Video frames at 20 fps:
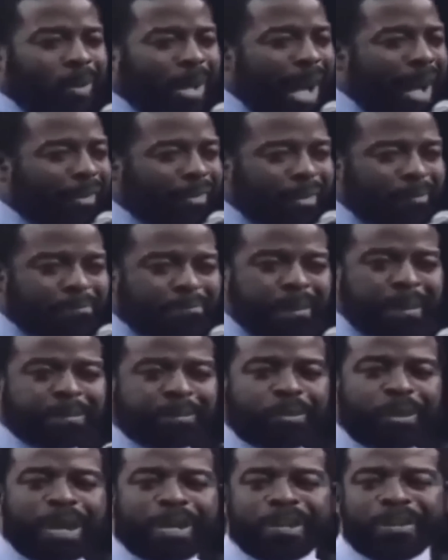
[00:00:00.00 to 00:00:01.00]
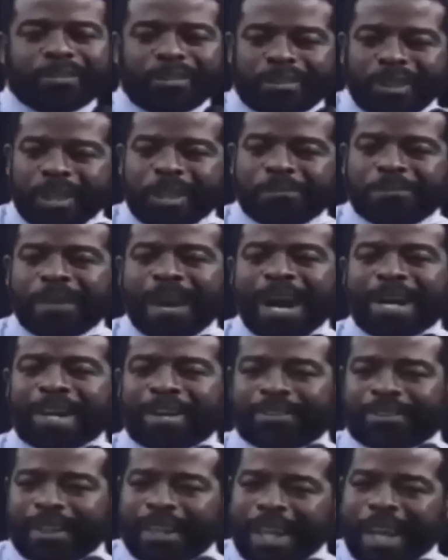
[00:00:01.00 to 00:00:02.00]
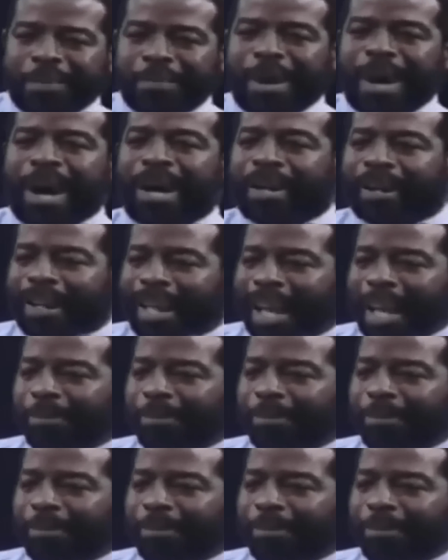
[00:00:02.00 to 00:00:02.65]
When I was in 5th grade, I was identified as EMR,